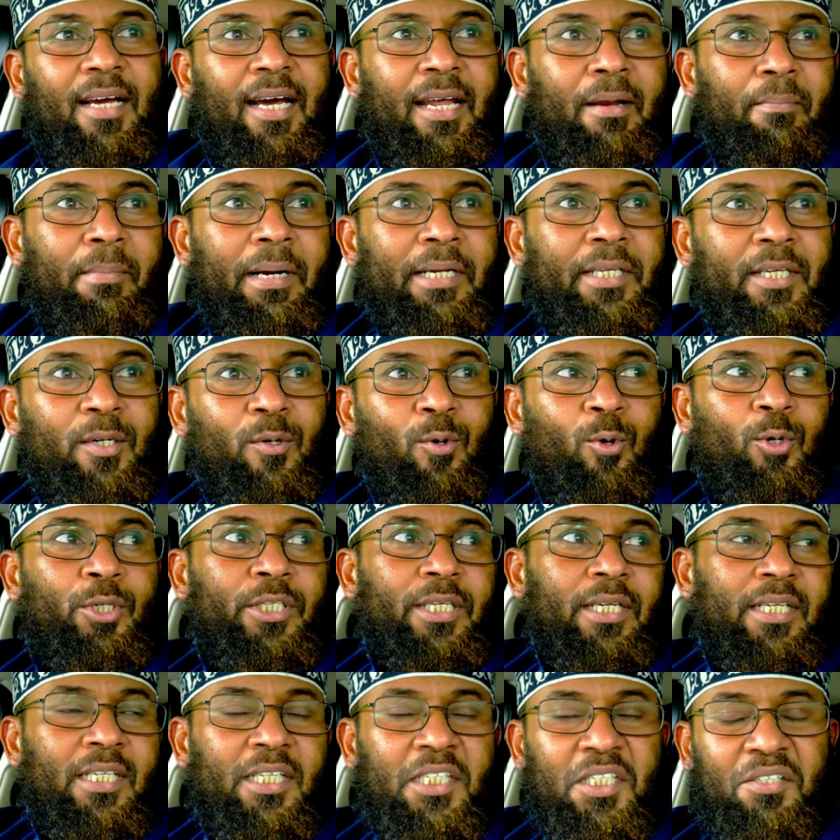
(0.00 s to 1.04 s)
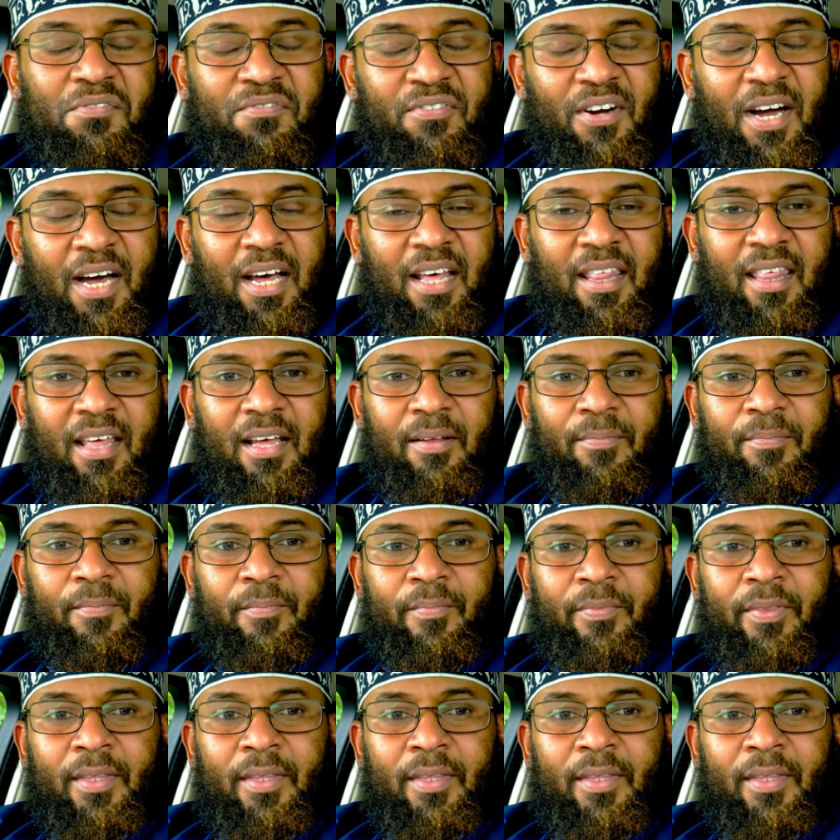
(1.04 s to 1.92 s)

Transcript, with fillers: And Majid looks at his father